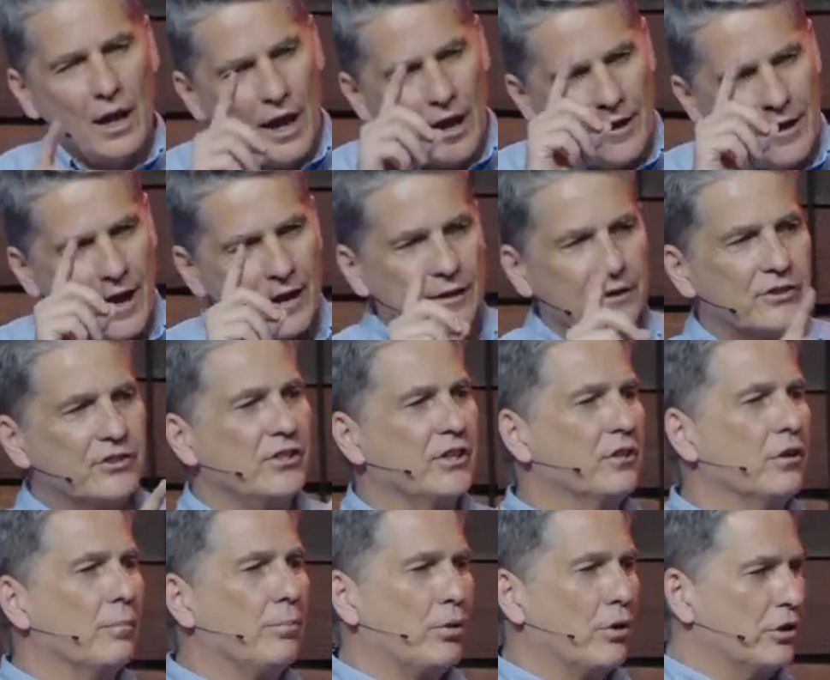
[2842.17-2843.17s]
and not a
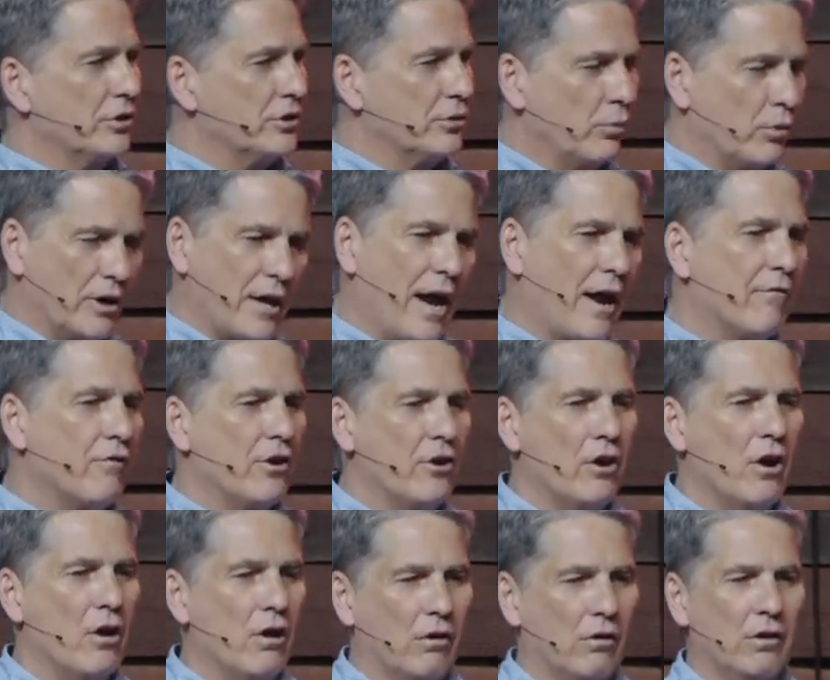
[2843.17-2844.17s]
single person would ever
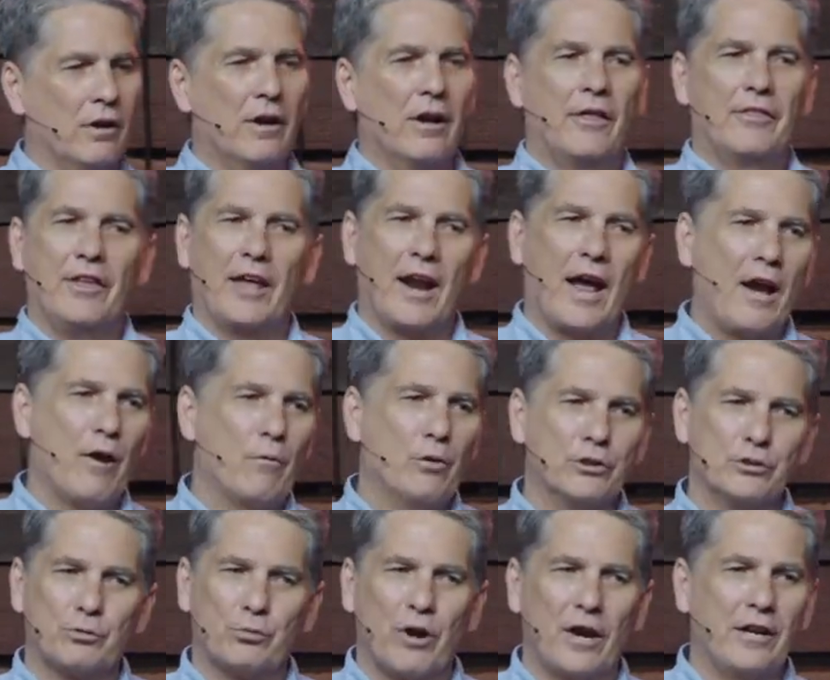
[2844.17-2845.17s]
know that I
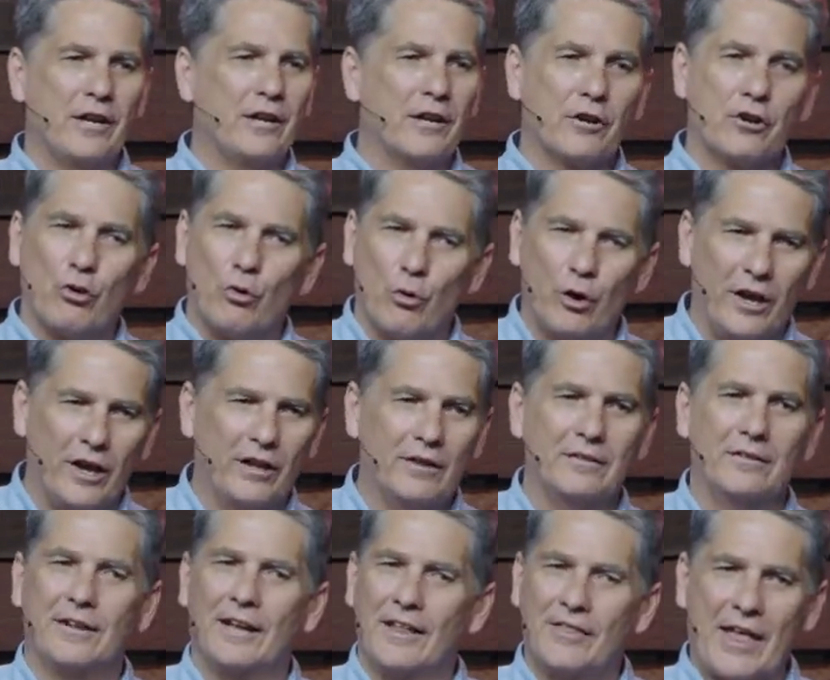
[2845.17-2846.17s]
was ready to quit
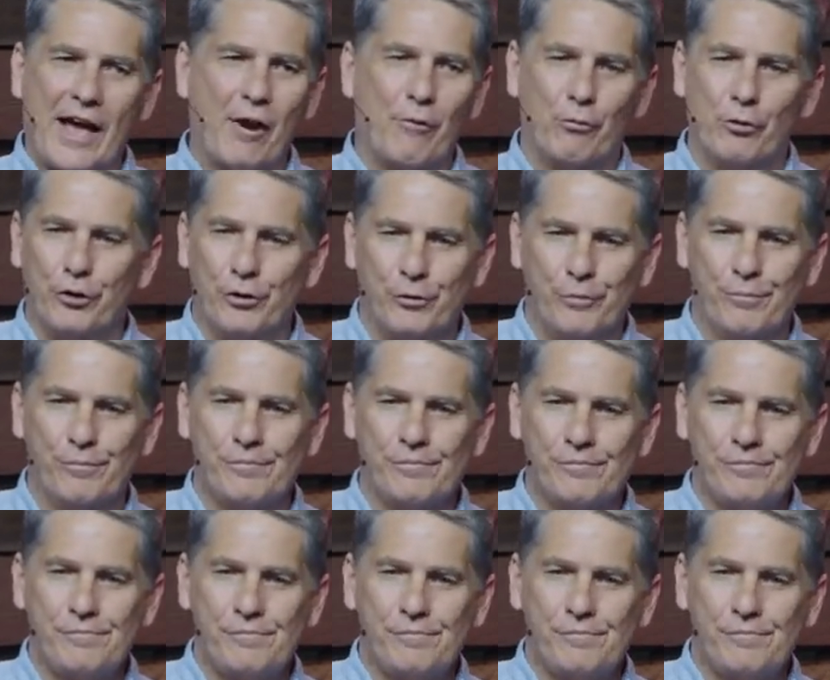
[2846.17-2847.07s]
in that room.